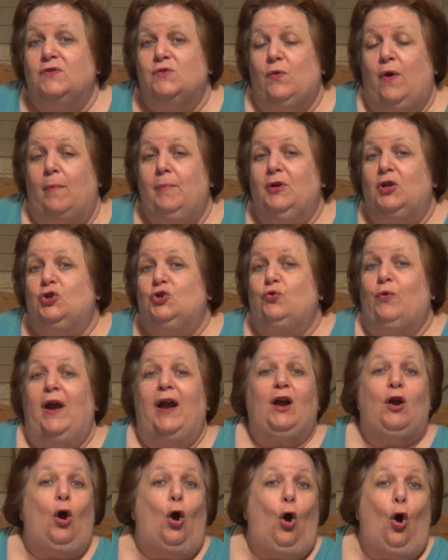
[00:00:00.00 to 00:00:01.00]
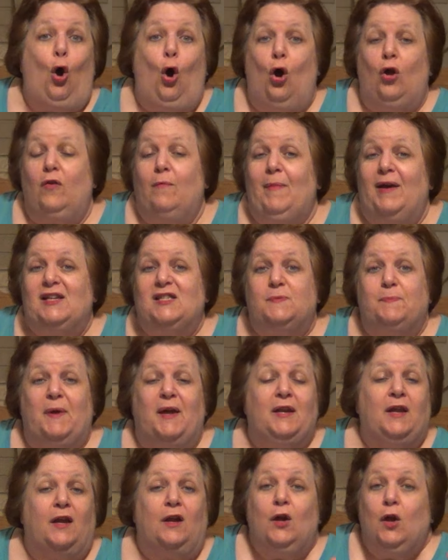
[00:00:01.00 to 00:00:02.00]
So I'm going to track all of my
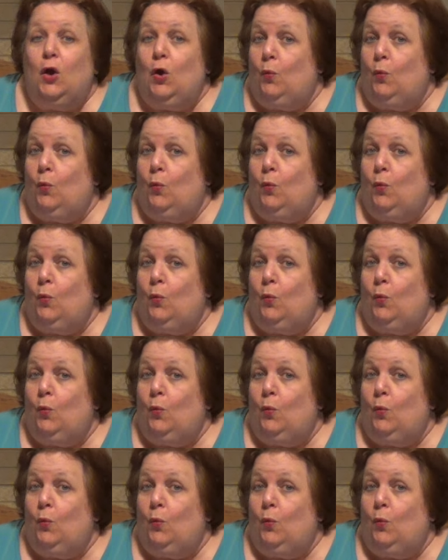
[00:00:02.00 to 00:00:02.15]
spending,